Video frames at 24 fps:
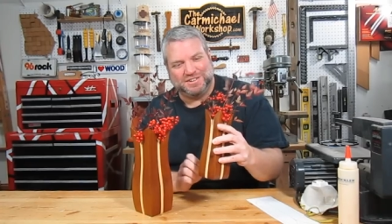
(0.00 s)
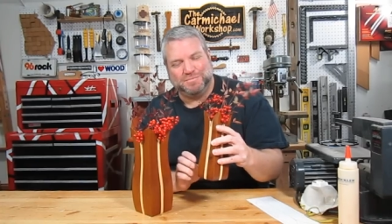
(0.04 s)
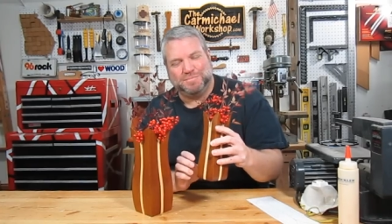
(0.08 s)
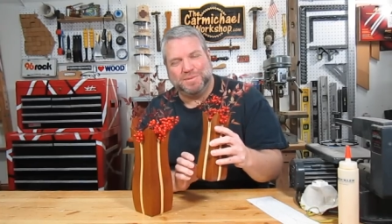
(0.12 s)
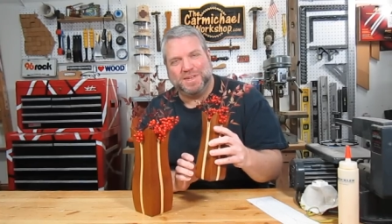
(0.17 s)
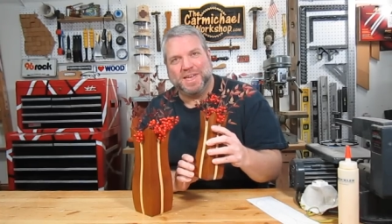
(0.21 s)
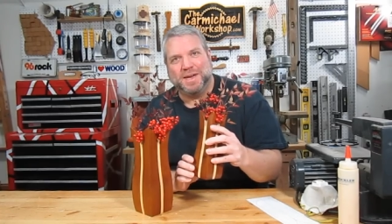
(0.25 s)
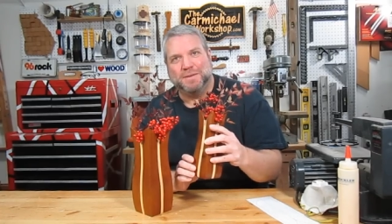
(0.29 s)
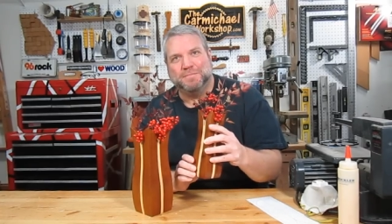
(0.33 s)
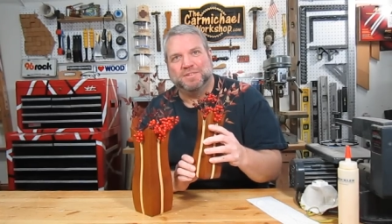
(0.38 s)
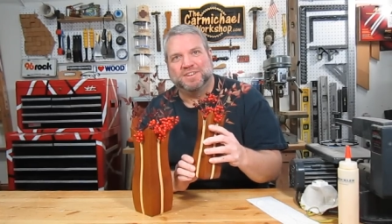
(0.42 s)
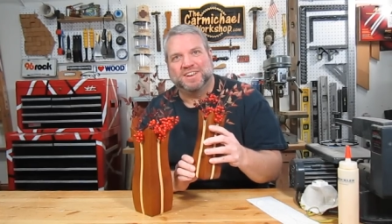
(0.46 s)
to
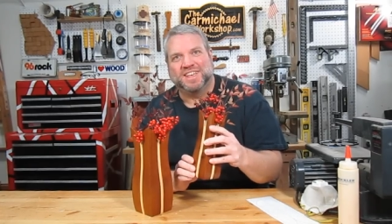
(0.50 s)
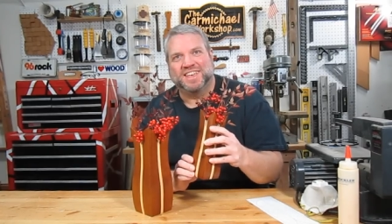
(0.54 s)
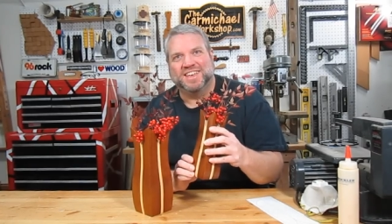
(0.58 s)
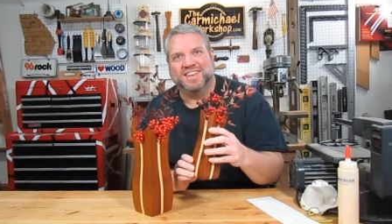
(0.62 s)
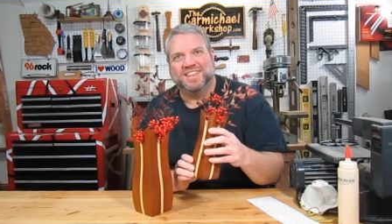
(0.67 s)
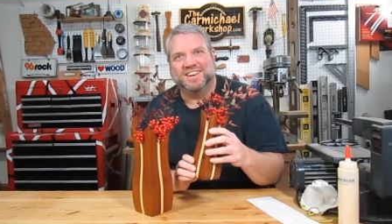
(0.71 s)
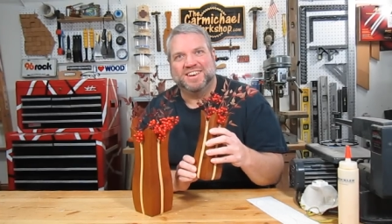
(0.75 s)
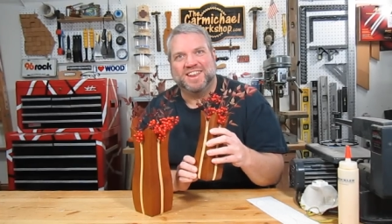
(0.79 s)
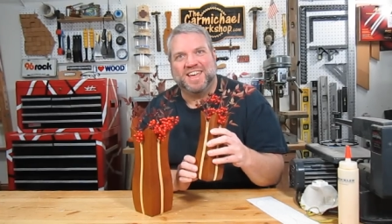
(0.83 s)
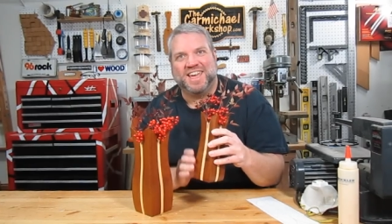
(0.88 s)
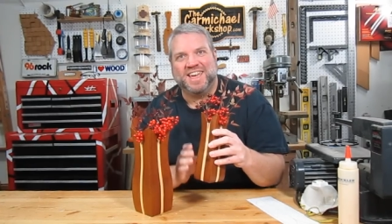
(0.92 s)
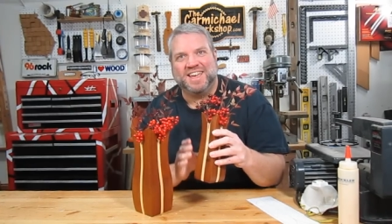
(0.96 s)
be able to
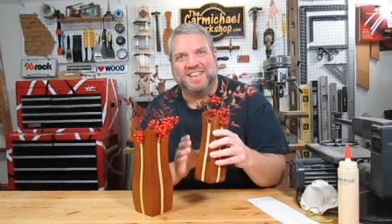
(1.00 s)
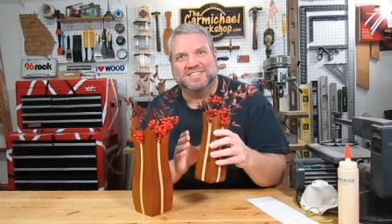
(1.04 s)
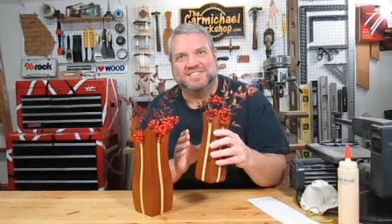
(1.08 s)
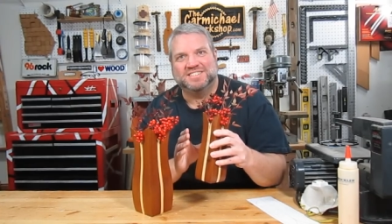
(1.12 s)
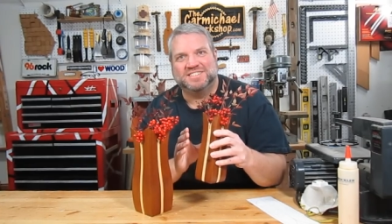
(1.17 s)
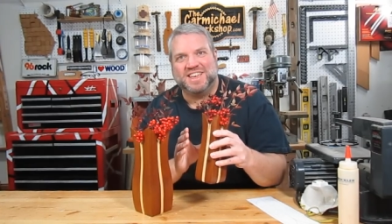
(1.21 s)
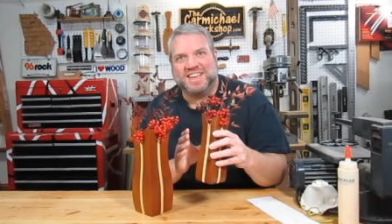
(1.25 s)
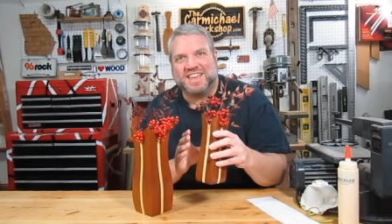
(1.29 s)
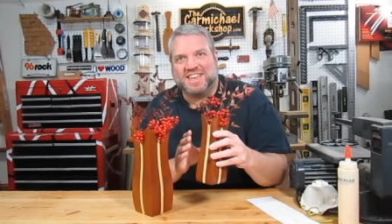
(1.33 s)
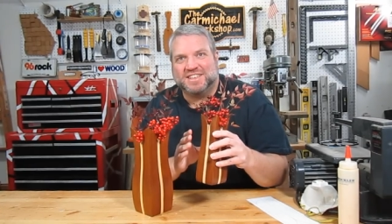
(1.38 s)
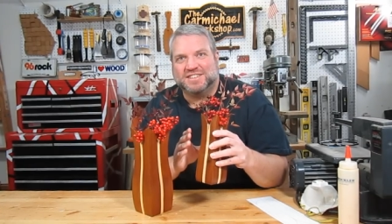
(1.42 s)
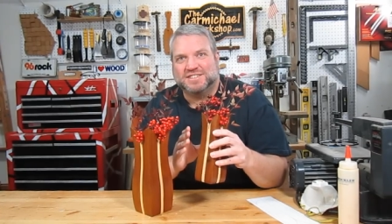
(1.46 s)
get a
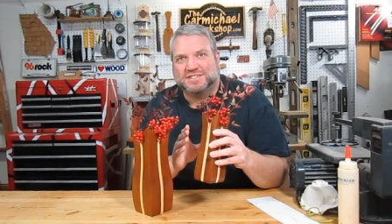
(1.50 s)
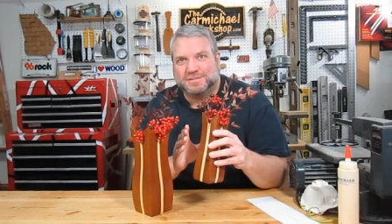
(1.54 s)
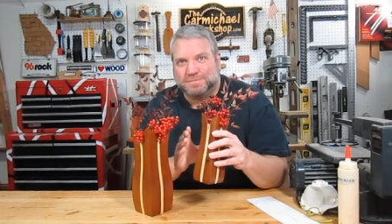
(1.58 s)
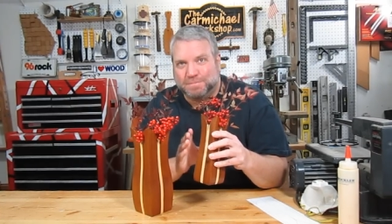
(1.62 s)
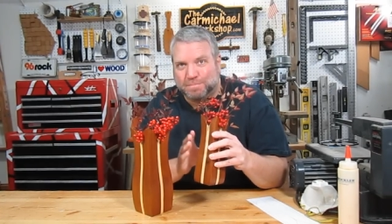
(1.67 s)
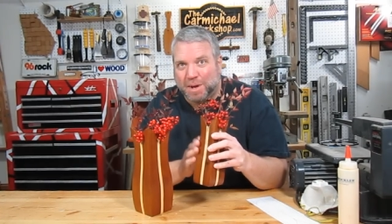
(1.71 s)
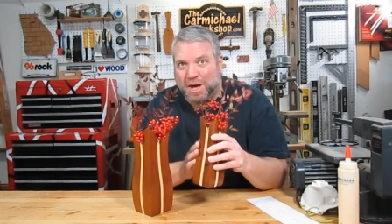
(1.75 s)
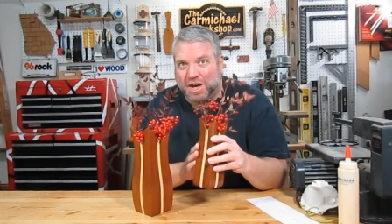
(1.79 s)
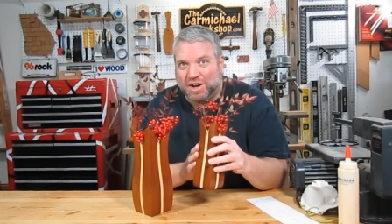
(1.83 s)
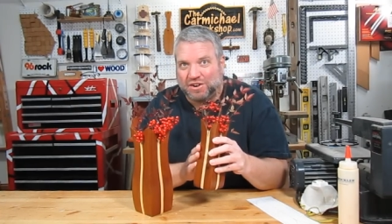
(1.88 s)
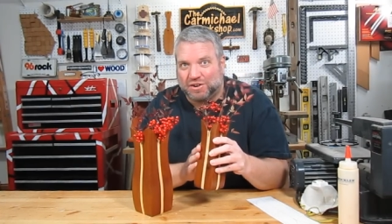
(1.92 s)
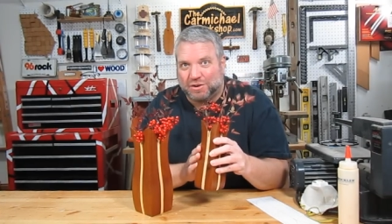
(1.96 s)
second
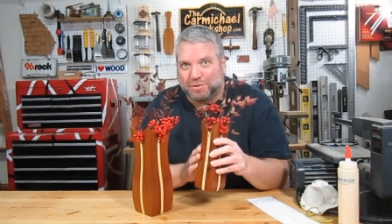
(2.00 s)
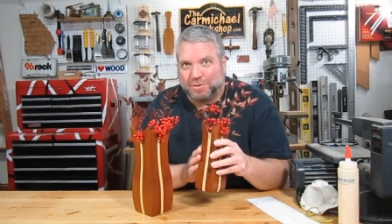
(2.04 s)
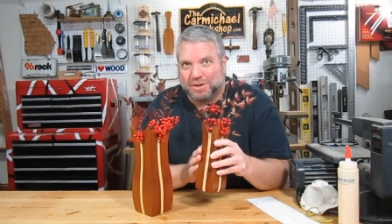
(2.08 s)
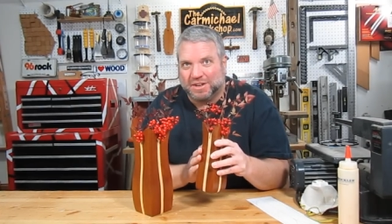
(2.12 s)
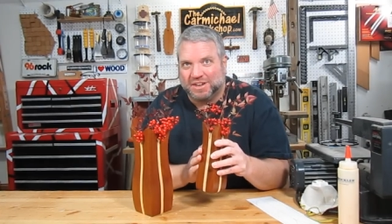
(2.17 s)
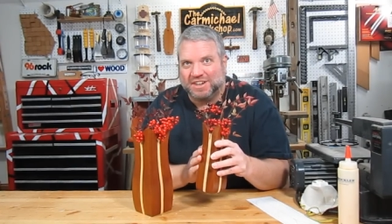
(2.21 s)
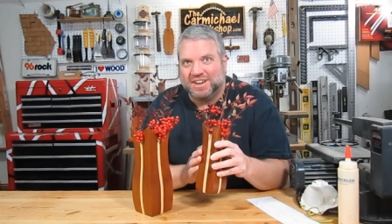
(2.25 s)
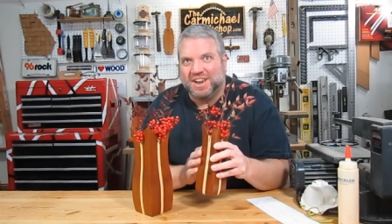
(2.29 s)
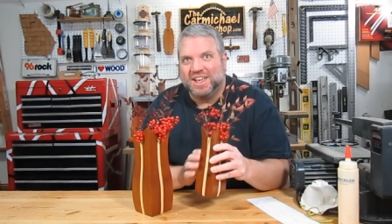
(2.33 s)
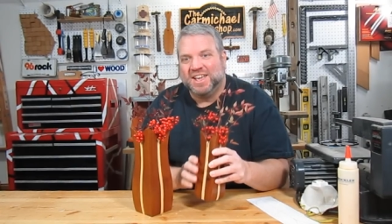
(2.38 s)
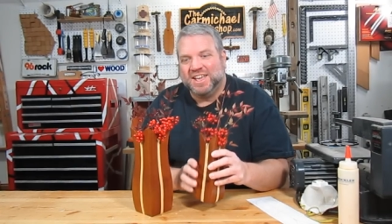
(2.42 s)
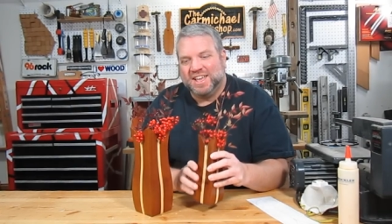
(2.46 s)
smaller
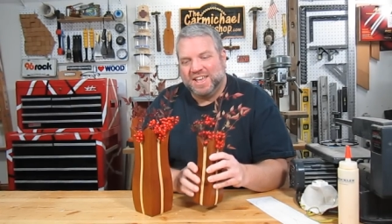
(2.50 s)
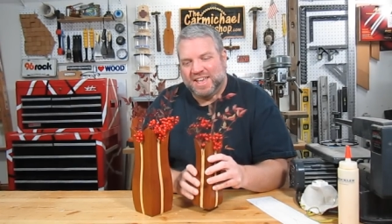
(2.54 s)
one